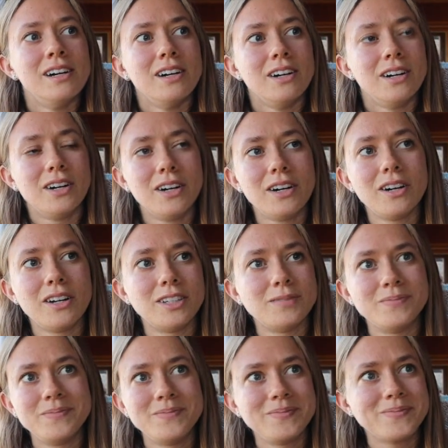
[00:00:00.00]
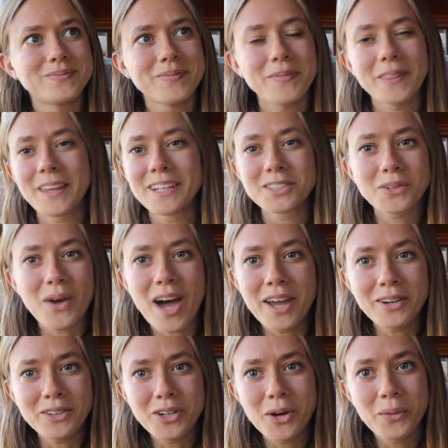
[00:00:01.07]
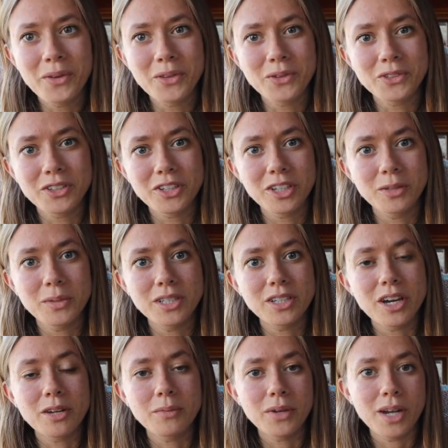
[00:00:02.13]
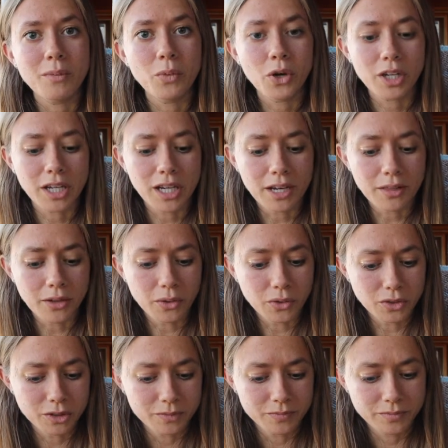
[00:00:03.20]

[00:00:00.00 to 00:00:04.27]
so I don't know when those are going to be done, but I'm working on those.